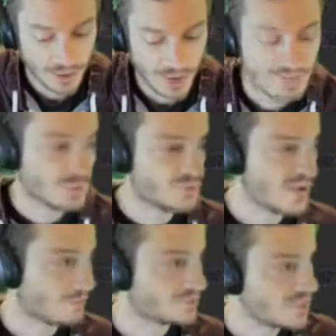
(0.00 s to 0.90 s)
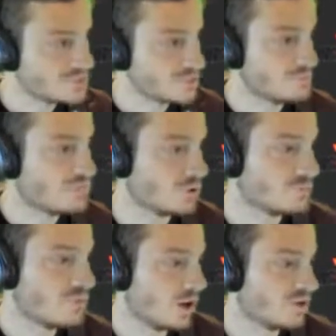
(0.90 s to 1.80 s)
NVMe Fabrics, that's an
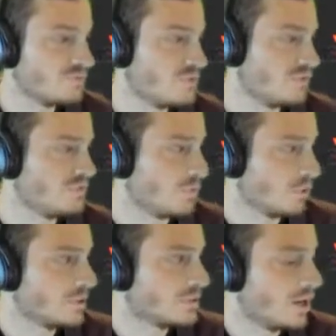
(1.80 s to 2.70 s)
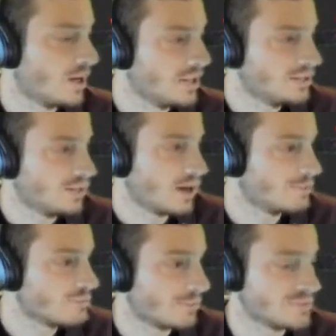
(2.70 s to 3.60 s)
important part of moving forward in the
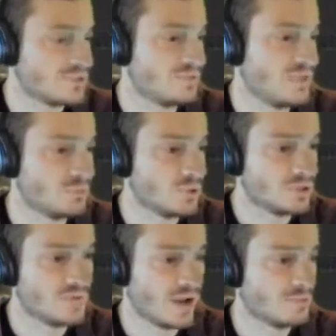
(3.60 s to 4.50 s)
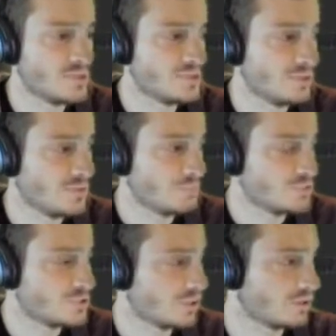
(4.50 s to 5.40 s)
on-premises VMware environments. And in
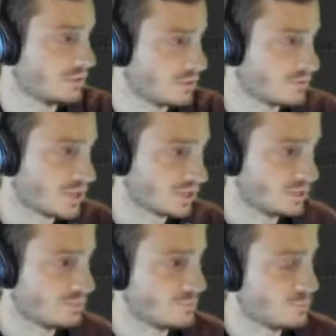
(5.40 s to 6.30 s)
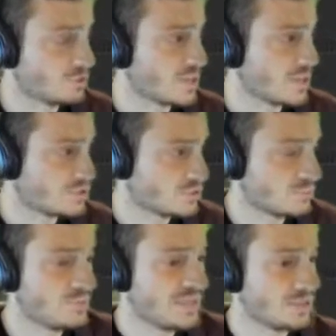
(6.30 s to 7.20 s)
particular, I'll talk a little bit more about this
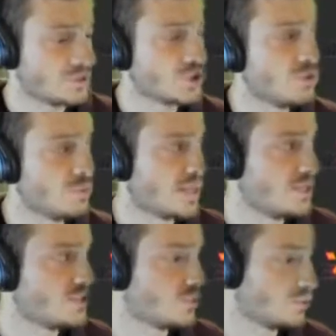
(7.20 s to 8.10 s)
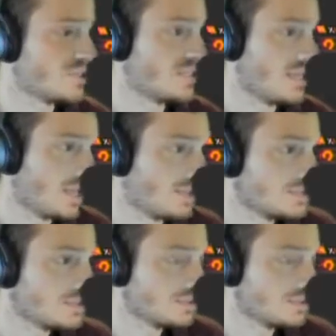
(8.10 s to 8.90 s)
when we get into Kubernetes towards the end.